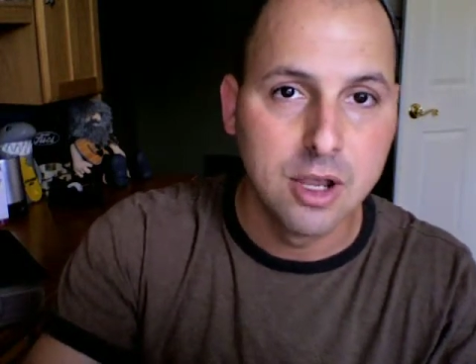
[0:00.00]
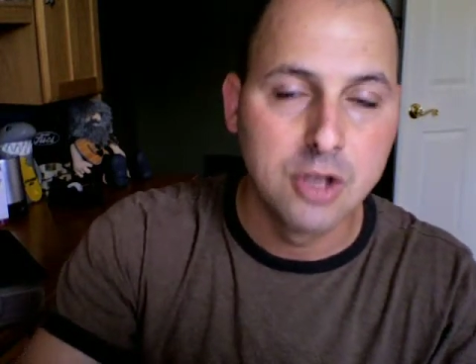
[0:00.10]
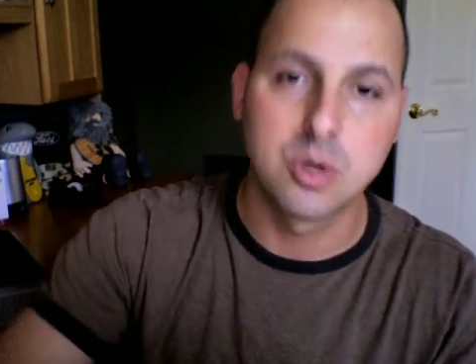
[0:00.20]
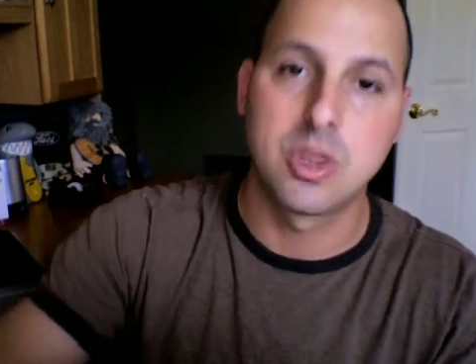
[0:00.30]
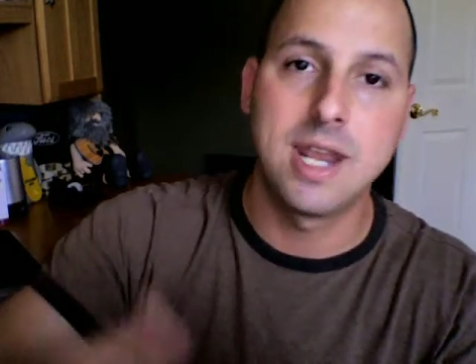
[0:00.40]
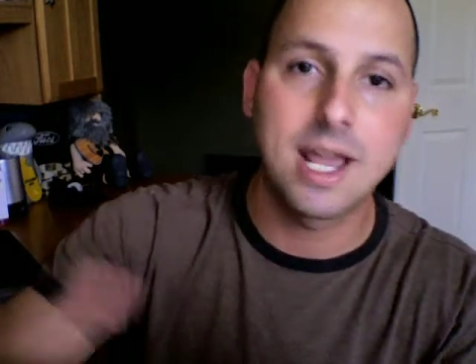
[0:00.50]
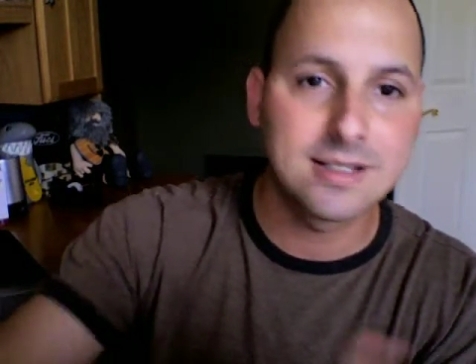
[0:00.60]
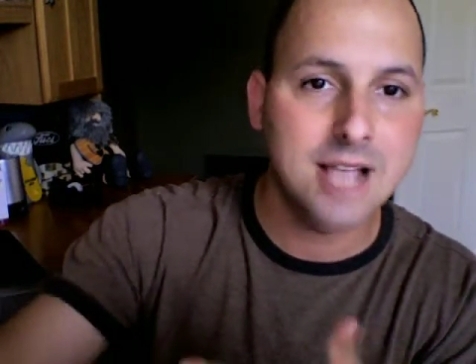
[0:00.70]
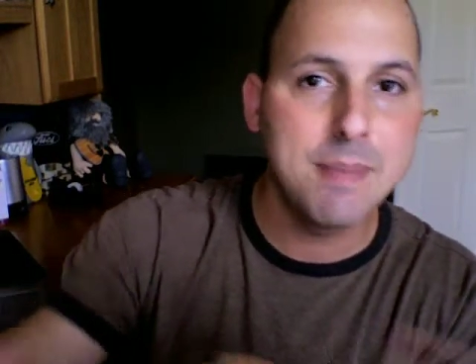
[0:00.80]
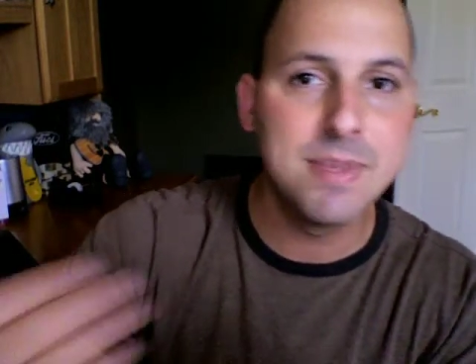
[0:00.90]
So the
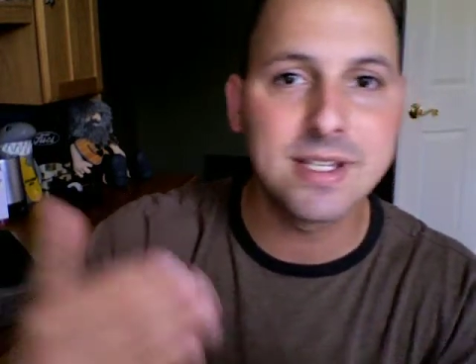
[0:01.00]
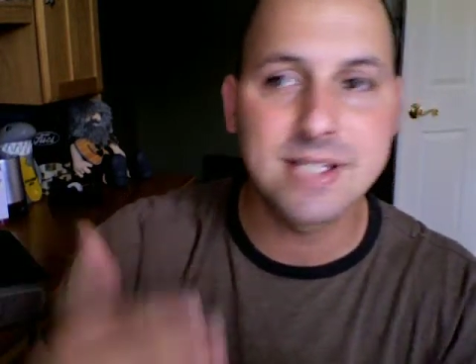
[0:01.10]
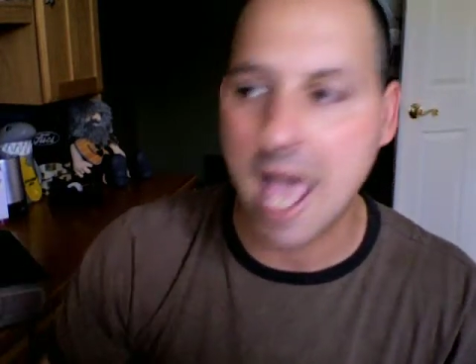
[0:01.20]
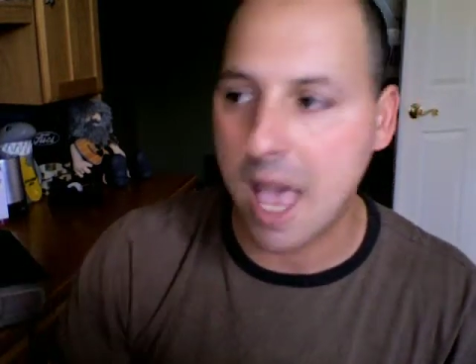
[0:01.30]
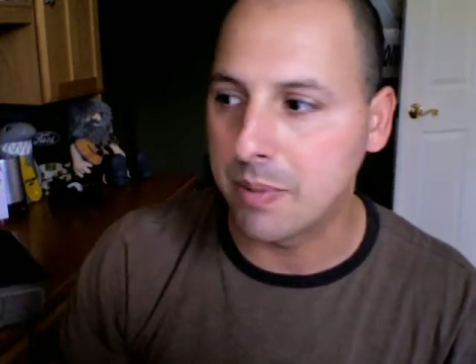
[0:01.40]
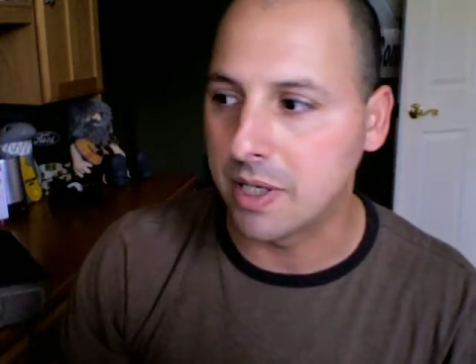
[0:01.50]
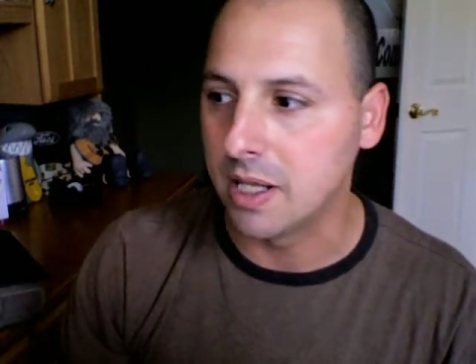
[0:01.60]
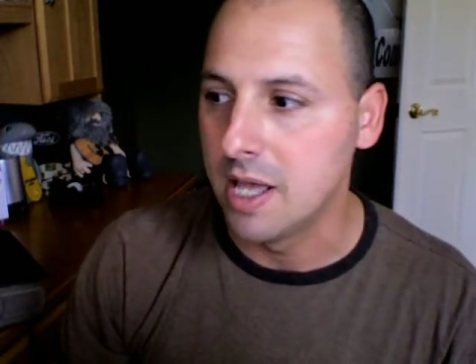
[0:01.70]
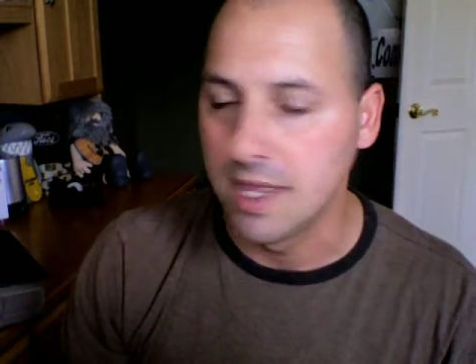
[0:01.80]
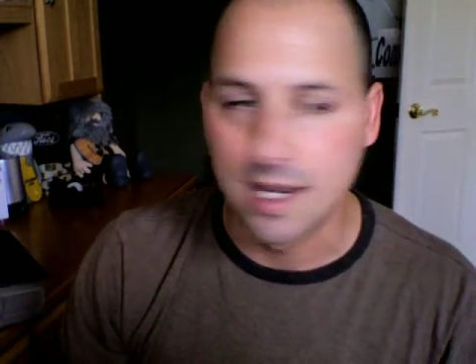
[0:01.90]
next time this is happening,
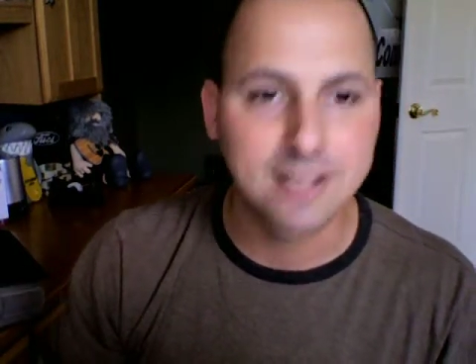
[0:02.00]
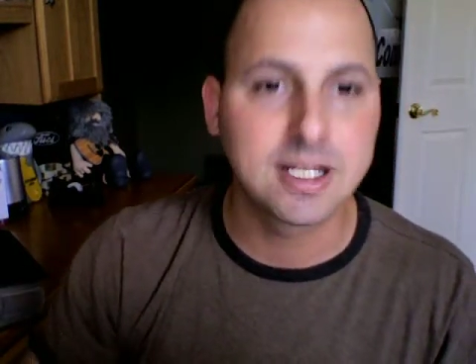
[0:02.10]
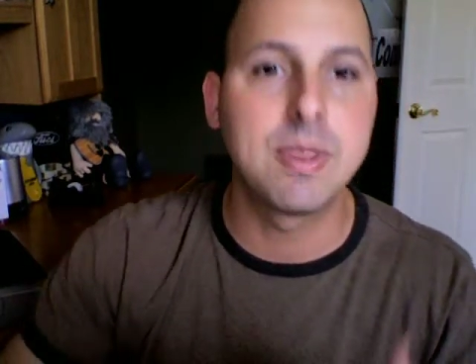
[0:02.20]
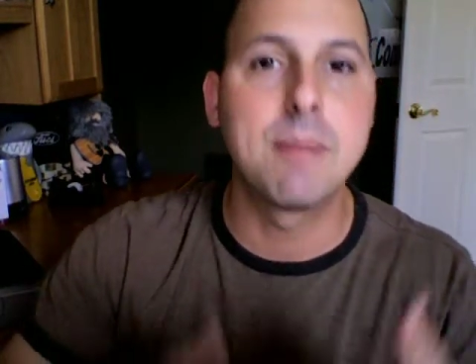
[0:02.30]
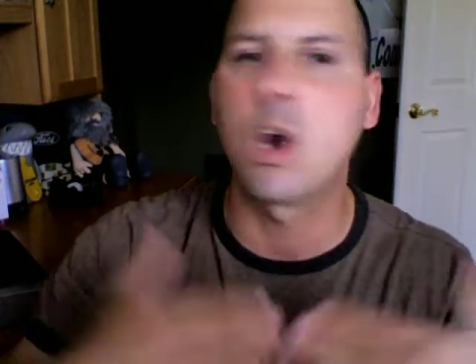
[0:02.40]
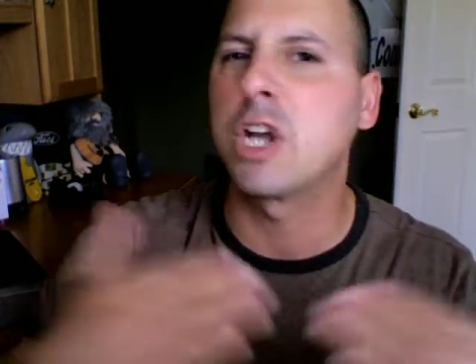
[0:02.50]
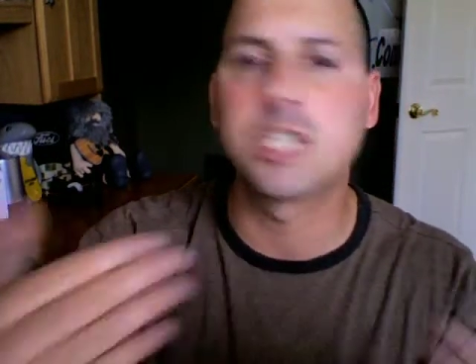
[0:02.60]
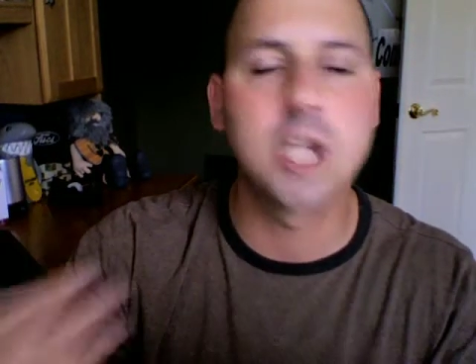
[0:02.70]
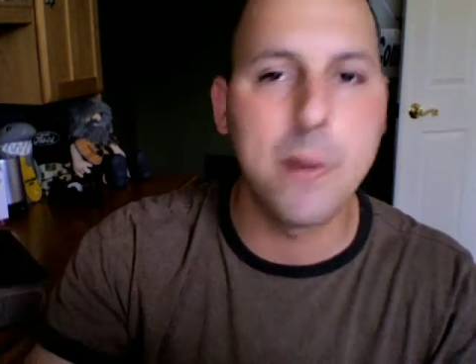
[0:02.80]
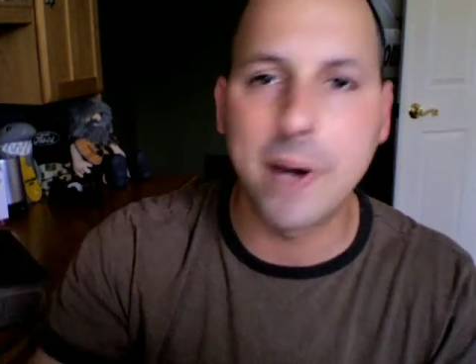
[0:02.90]
the next time the
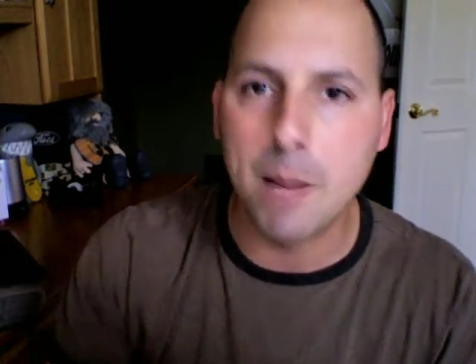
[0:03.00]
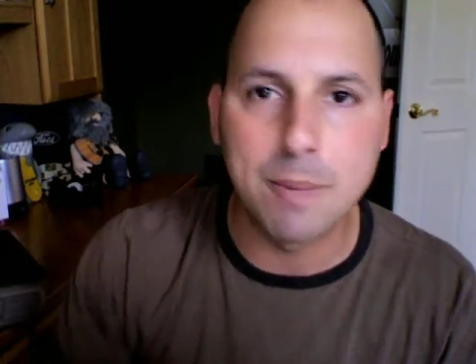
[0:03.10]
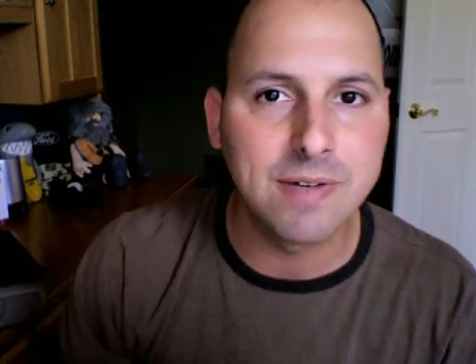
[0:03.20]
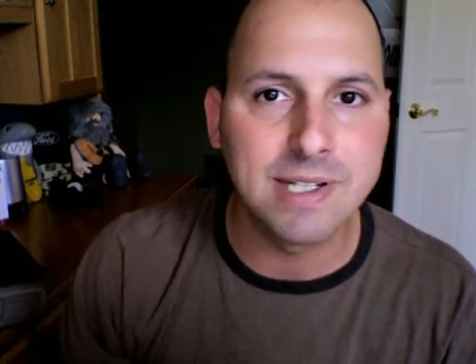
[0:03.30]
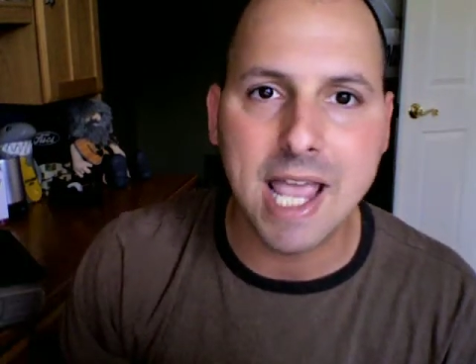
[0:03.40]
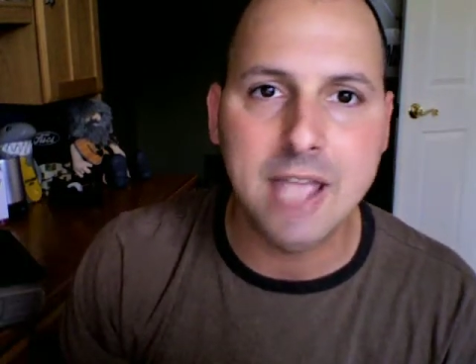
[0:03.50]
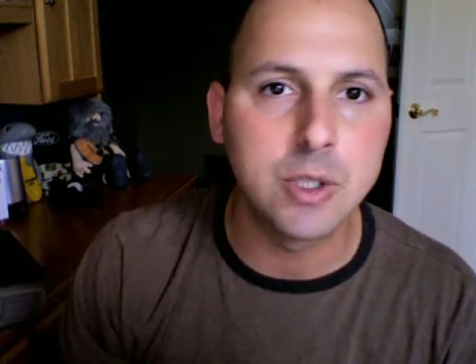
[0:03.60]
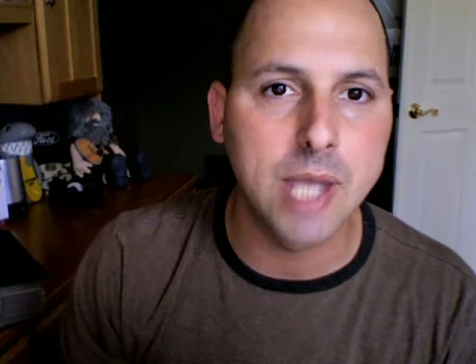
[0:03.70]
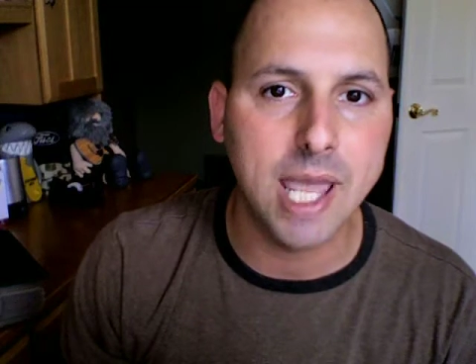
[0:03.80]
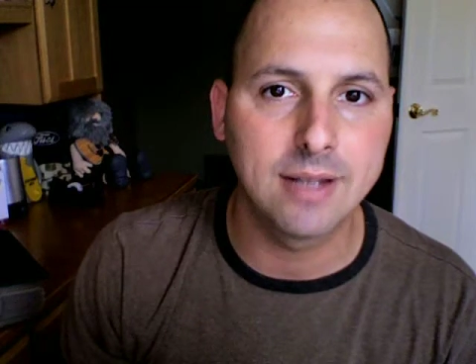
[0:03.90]
market's going up every day and
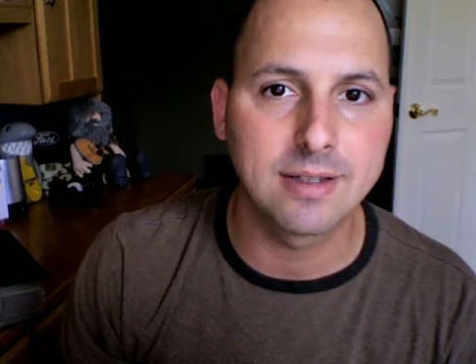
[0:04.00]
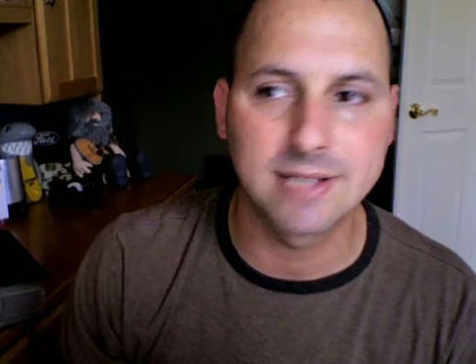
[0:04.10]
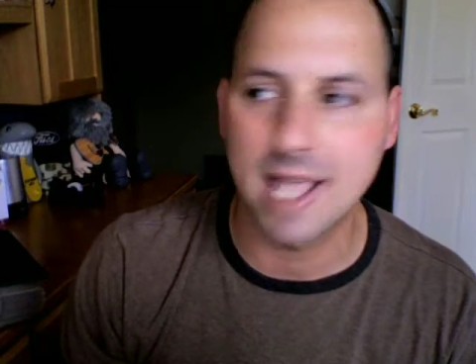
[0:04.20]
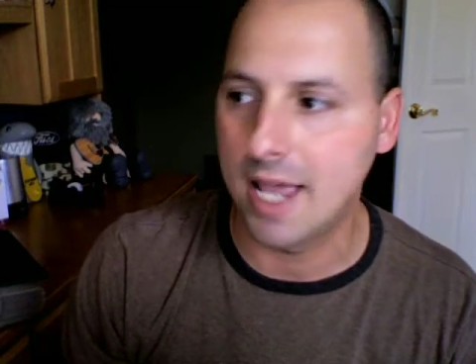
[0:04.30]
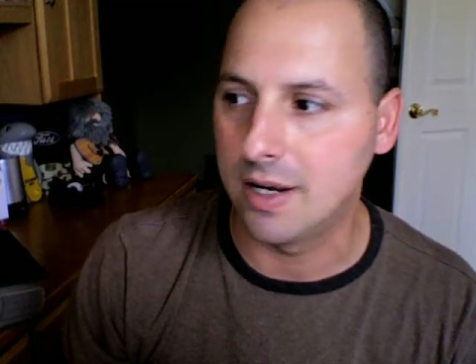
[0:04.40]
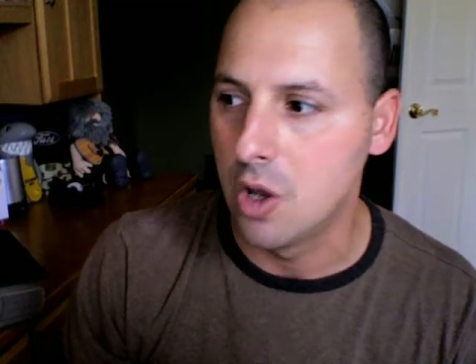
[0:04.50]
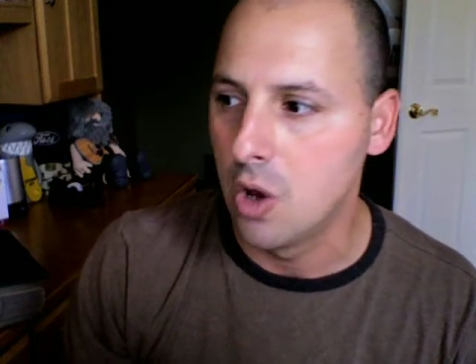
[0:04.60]
you can't understand,